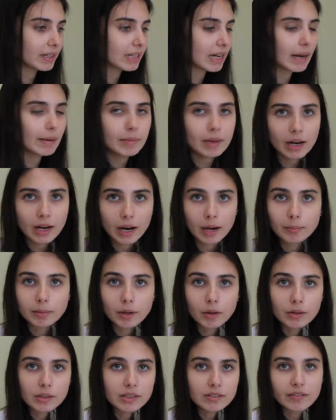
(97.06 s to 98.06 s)
the time that I
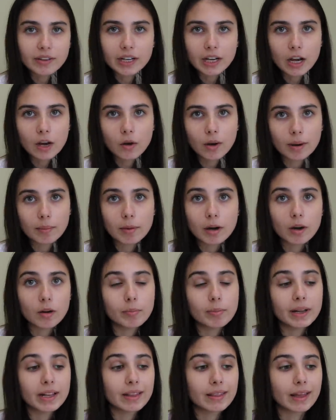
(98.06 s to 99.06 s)
upload this video, I'm
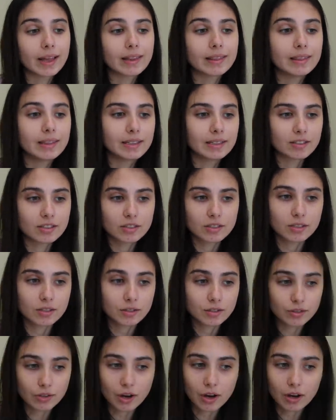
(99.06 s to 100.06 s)
hoping that this
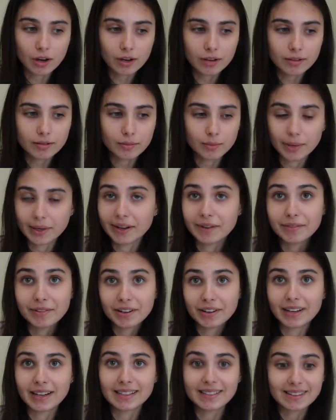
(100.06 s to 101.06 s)
song,
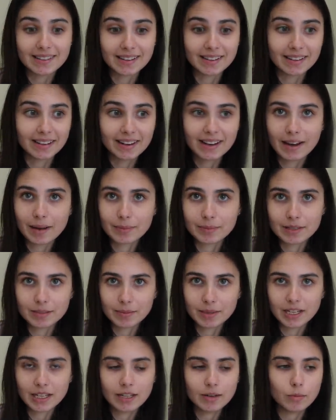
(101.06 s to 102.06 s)
whatever it's gonna come to
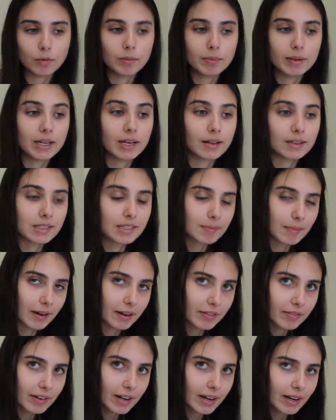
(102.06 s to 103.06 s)
be, will be on
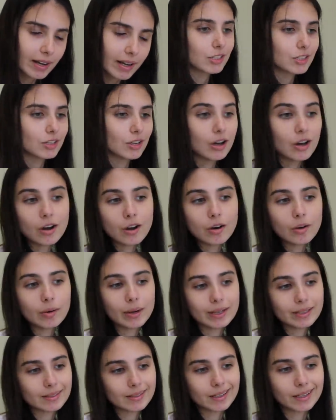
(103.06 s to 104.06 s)
Spotify. So
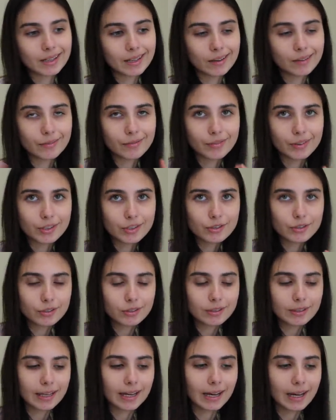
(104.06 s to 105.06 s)
it's like official,
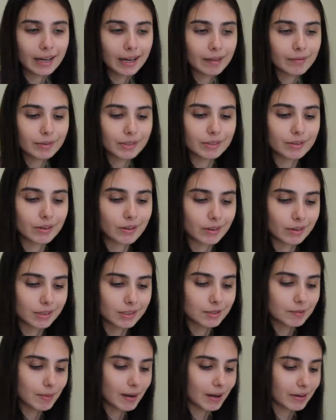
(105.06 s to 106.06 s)
like I have a song on
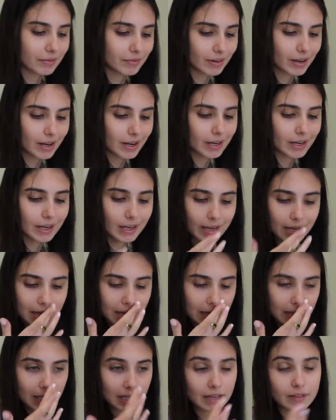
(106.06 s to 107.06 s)
Spotify,
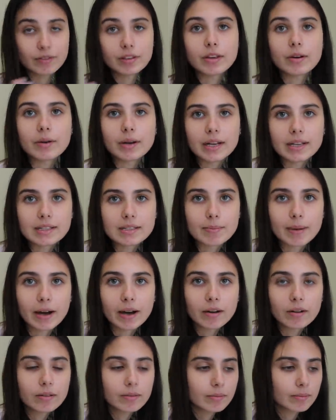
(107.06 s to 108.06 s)
even though it is
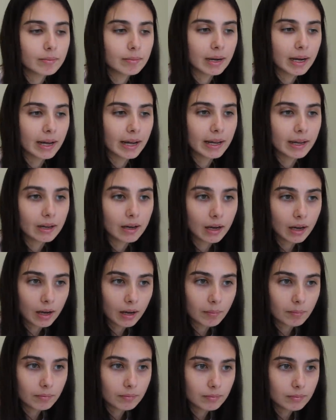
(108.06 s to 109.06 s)
about
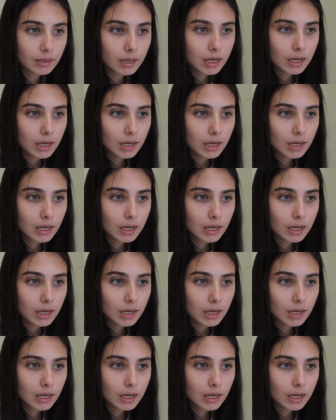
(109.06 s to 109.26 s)
my